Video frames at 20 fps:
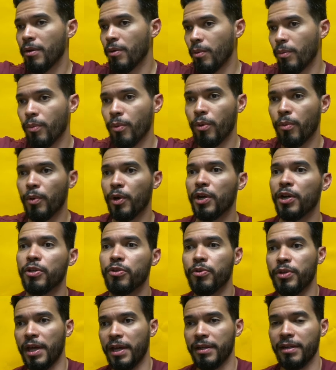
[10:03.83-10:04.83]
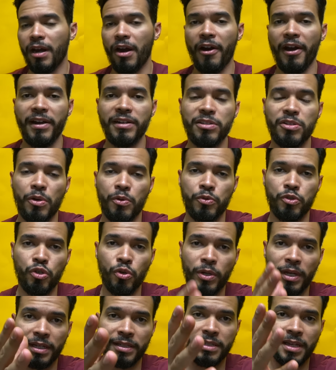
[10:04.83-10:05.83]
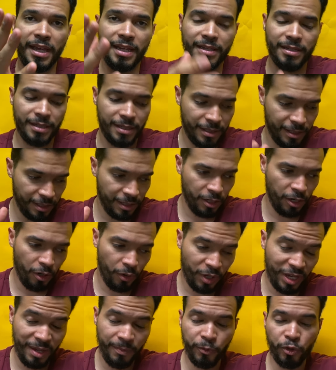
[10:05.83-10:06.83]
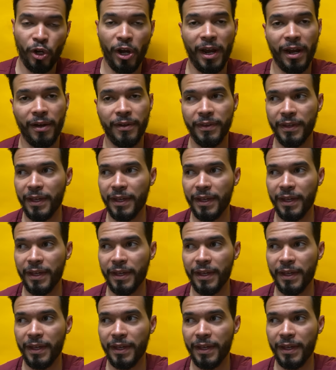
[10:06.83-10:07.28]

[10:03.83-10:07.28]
we're gonna do that. All right, so you guys can, you know, keep track on